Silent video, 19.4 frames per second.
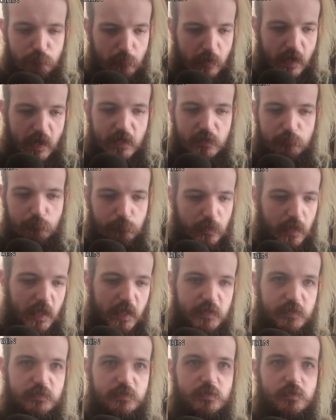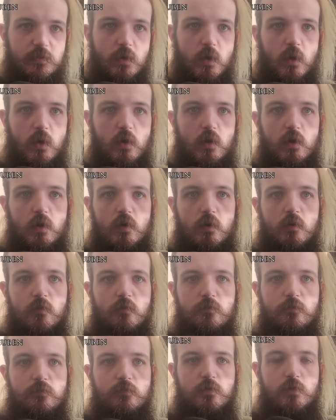mad blend
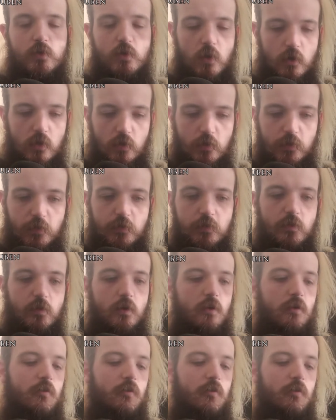of goth,